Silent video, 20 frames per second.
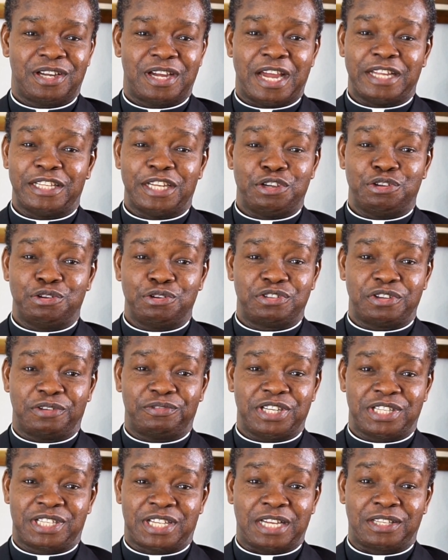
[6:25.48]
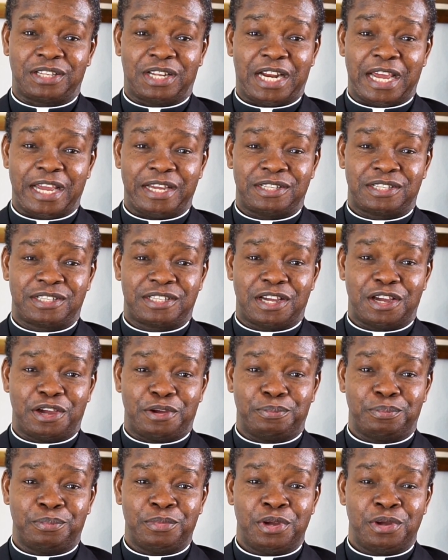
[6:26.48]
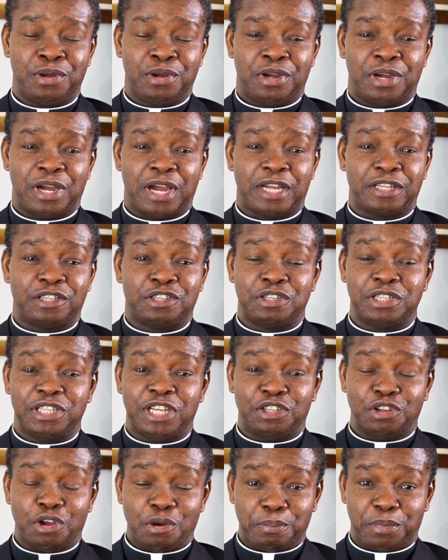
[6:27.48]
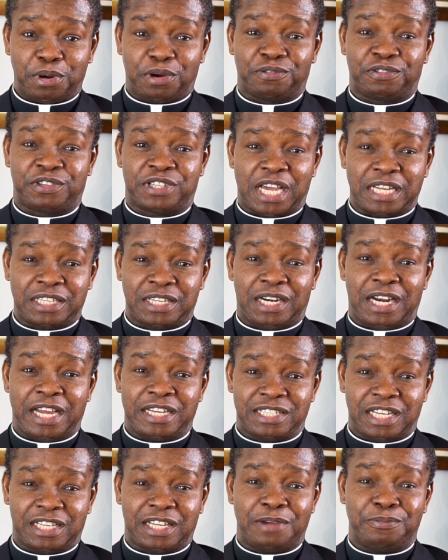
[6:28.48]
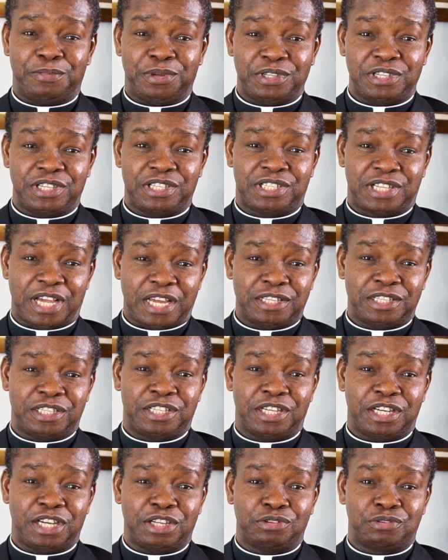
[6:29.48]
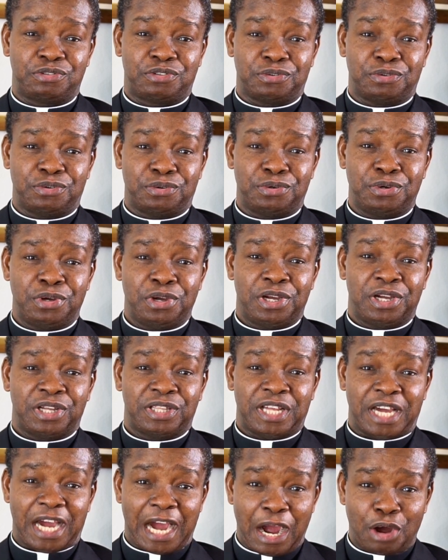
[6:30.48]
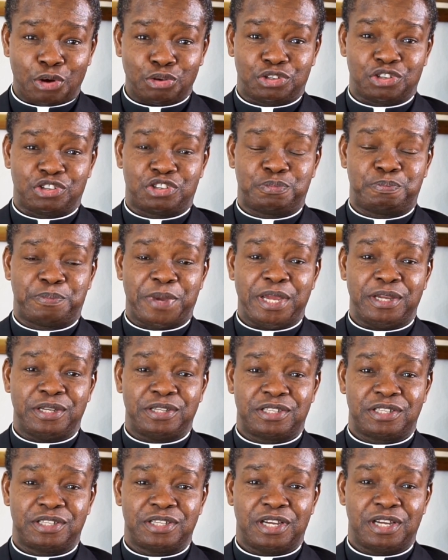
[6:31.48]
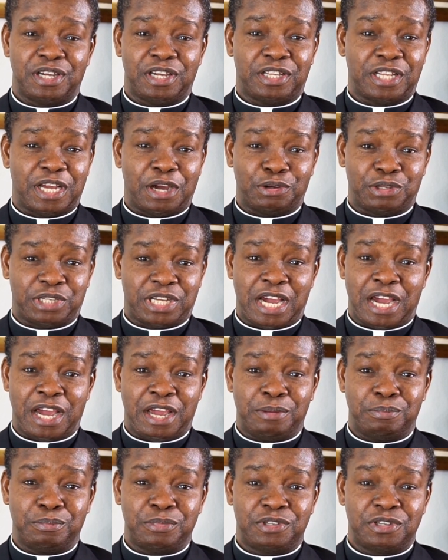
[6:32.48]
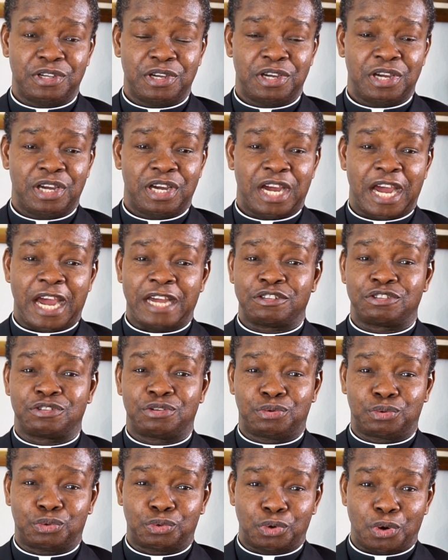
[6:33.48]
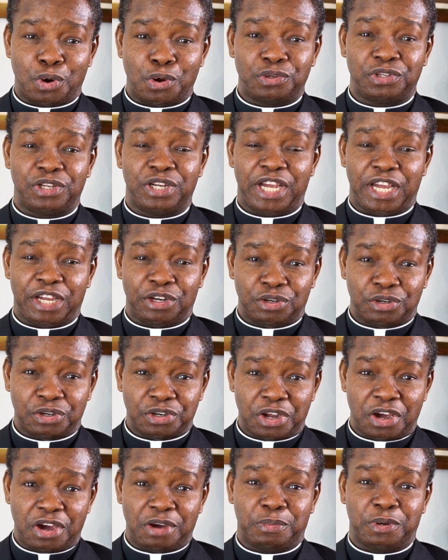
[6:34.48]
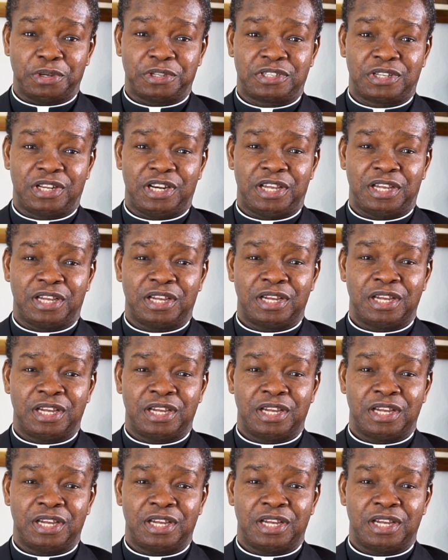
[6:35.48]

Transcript: and the use of the satellites and the number of satellites that have been sent into the outer space in our times has grown enormously.